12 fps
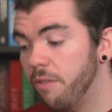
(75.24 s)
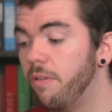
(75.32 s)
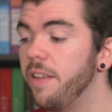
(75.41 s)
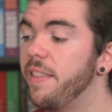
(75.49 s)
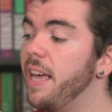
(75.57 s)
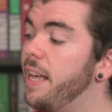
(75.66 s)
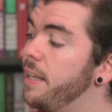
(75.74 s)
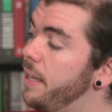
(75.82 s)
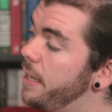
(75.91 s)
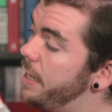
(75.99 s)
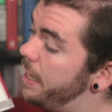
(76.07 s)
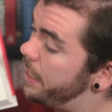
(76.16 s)
right there
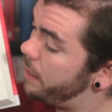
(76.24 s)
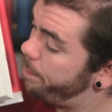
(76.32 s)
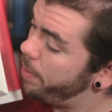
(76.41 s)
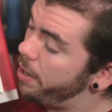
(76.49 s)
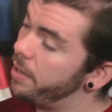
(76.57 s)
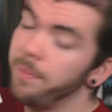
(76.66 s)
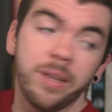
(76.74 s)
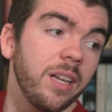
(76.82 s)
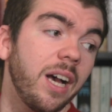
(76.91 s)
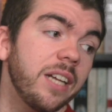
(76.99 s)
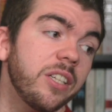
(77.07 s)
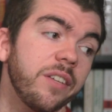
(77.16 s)
at the bottom.
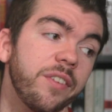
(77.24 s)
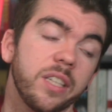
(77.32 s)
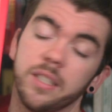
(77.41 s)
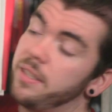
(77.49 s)
I don't know if you can